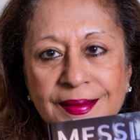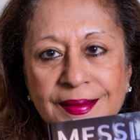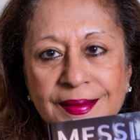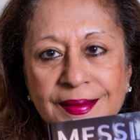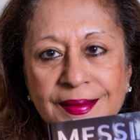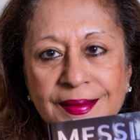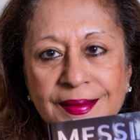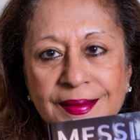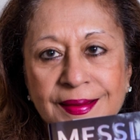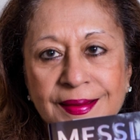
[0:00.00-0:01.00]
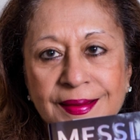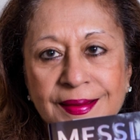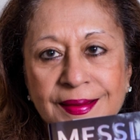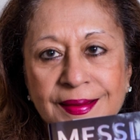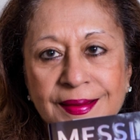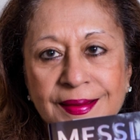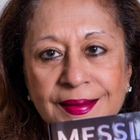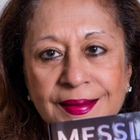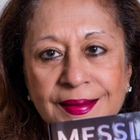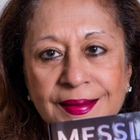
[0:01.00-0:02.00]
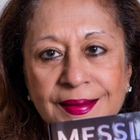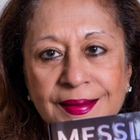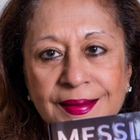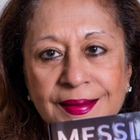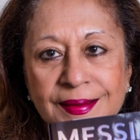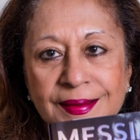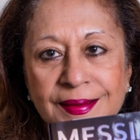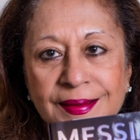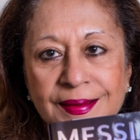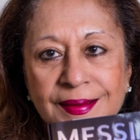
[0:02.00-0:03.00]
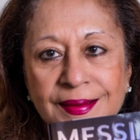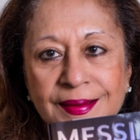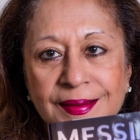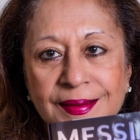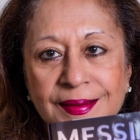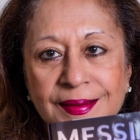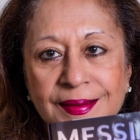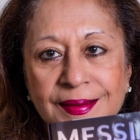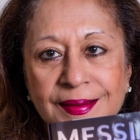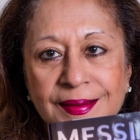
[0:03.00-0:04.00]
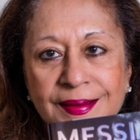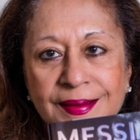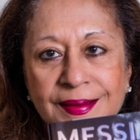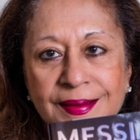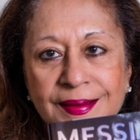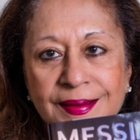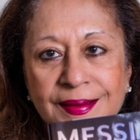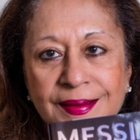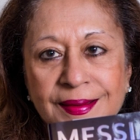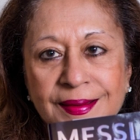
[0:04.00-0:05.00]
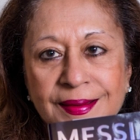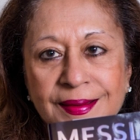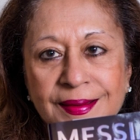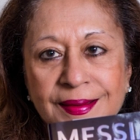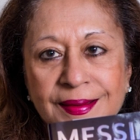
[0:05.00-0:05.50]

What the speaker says: [no speech]